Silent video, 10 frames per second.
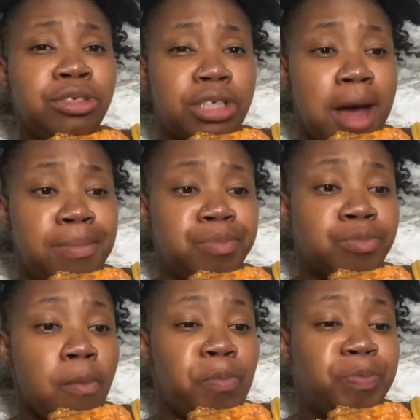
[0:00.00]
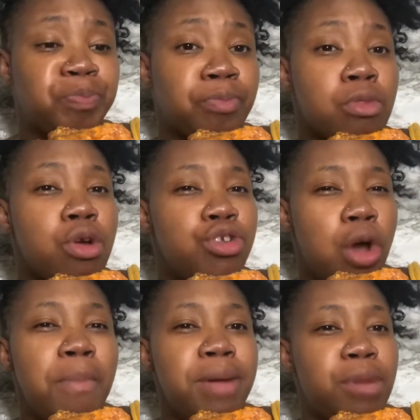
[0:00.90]
said,
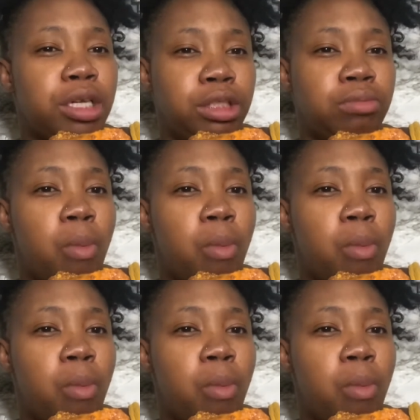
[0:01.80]
you'll make money.